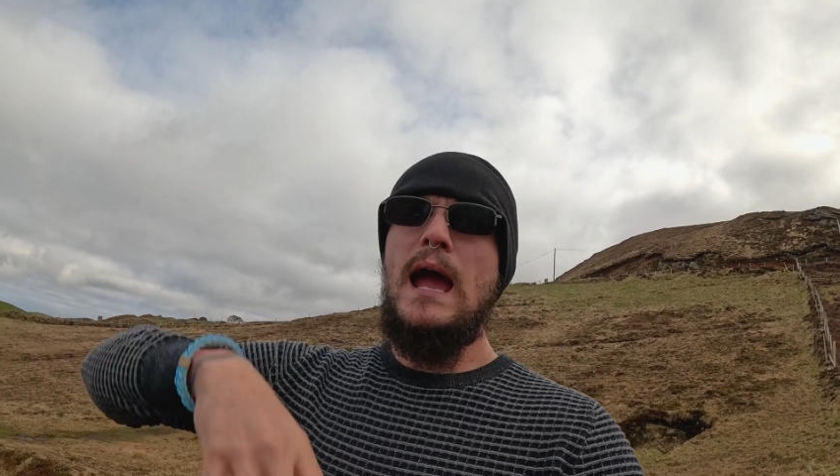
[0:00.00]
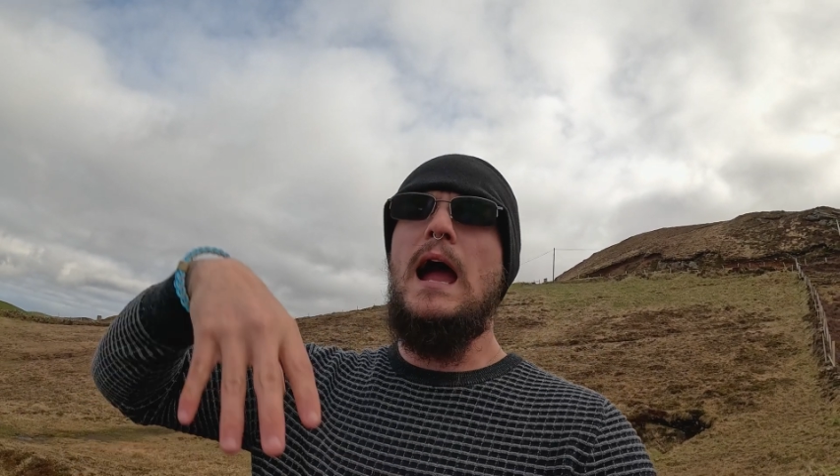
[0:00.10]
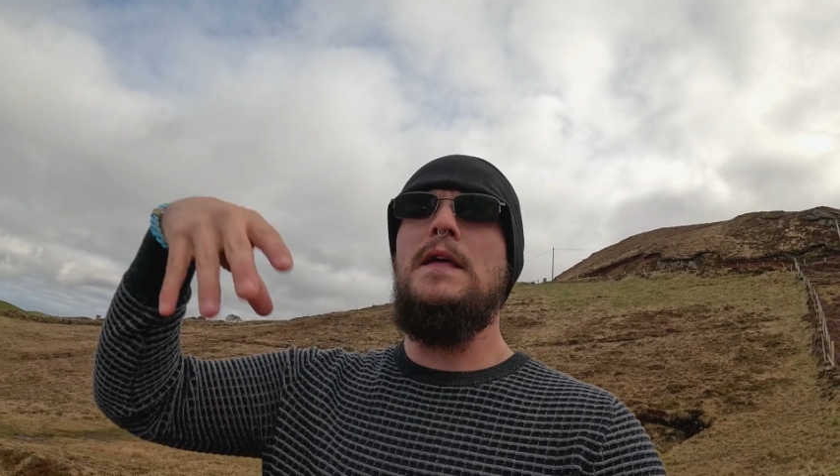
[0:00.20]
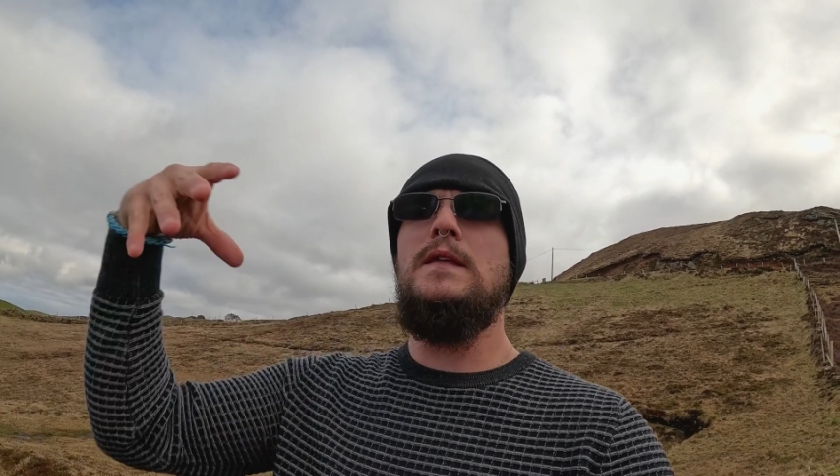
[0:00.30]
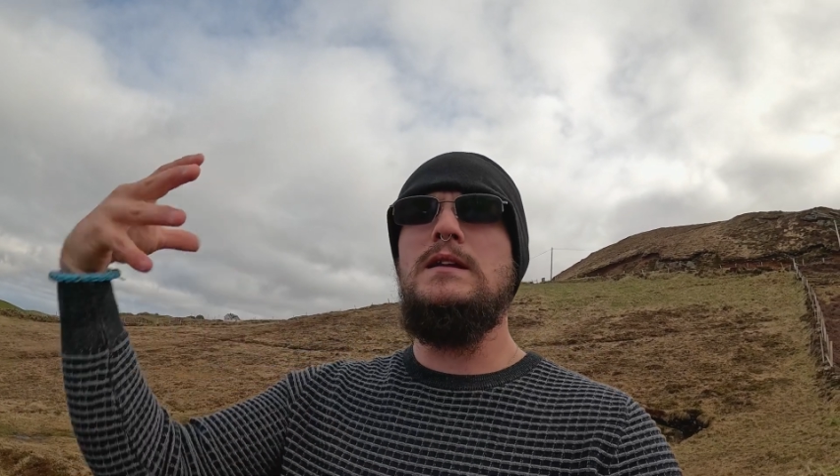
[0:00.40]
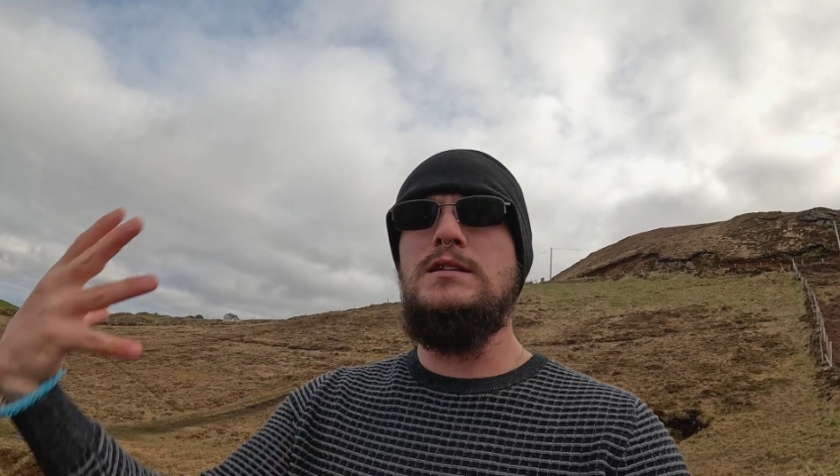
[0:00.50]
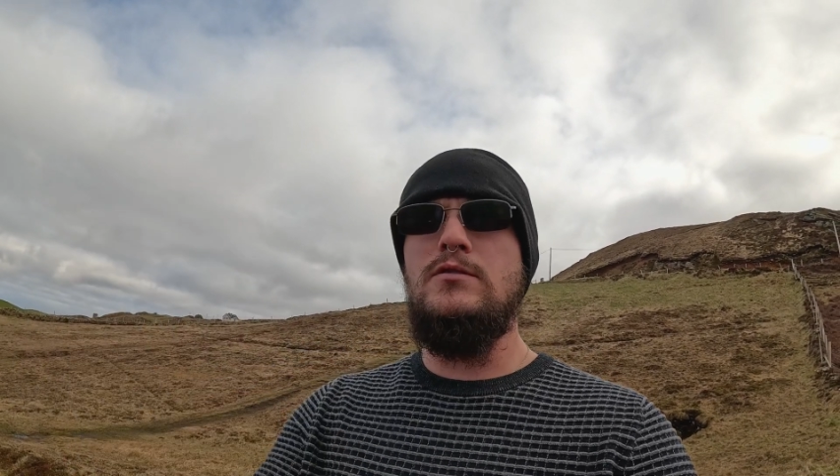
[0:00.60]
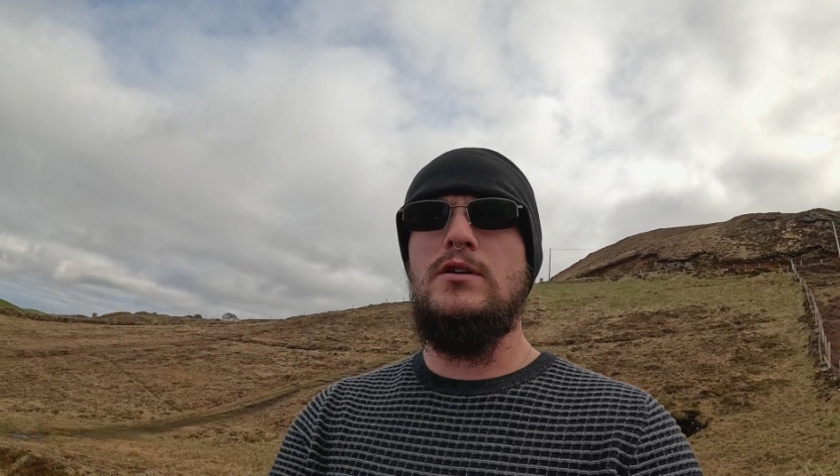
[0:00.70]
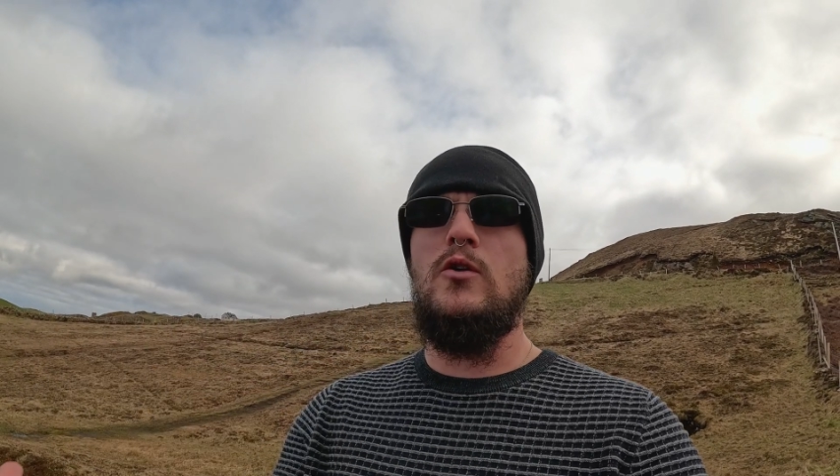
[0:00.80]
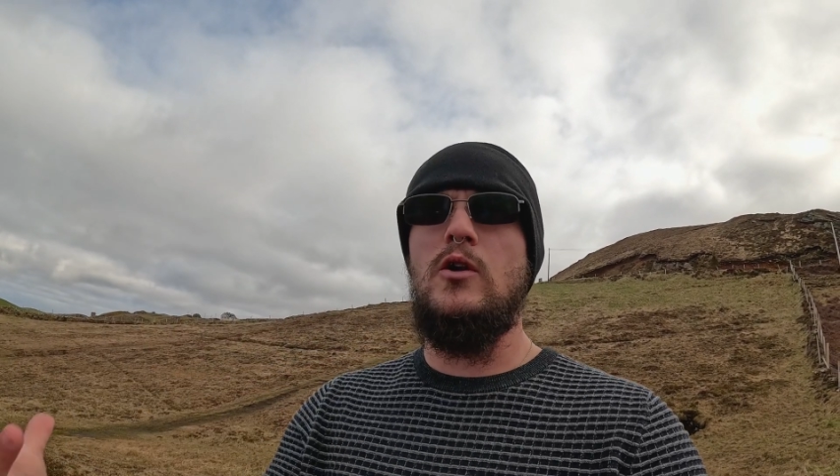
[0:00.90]
and then
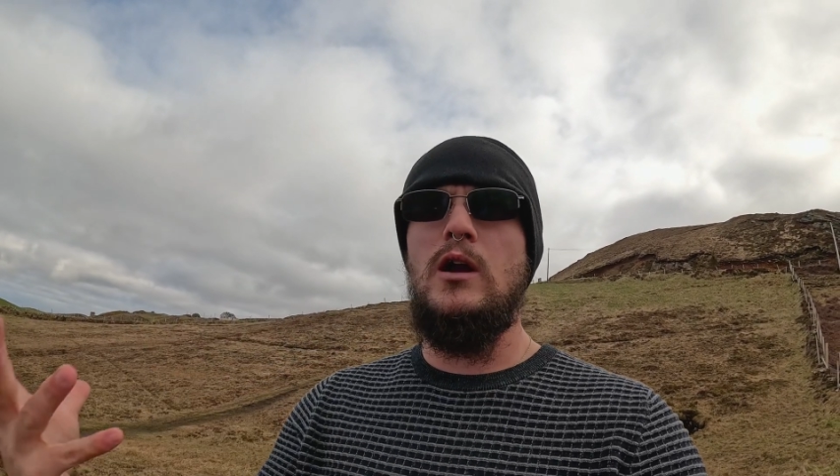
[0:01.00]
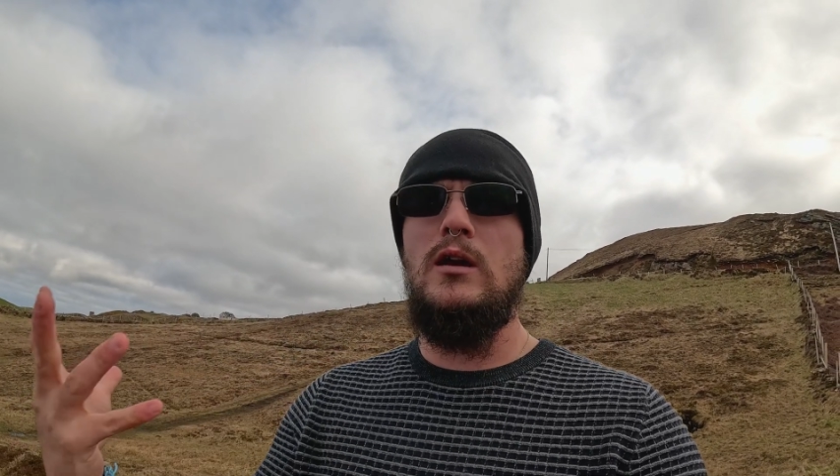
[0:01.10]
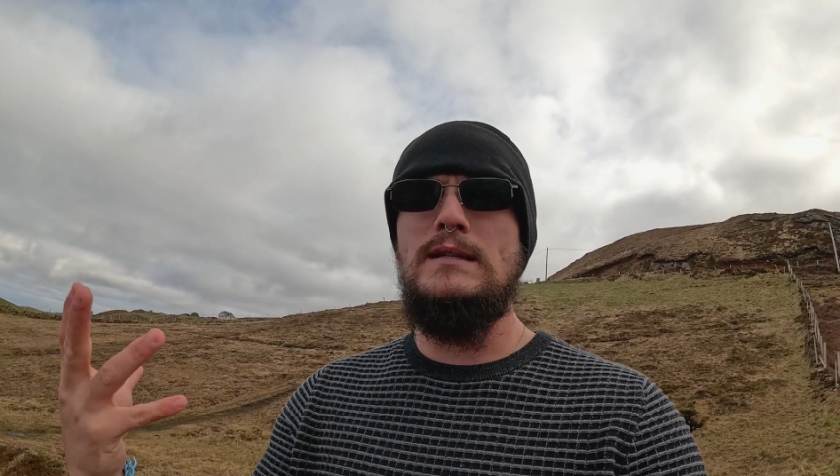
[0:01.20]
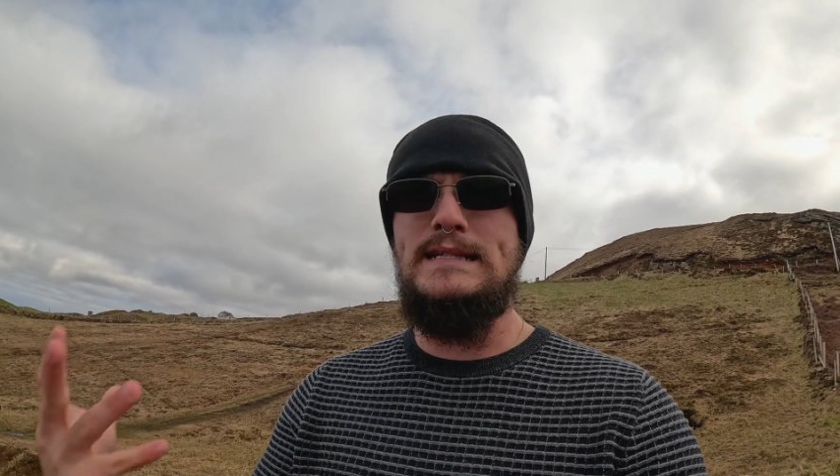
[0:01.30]
doing our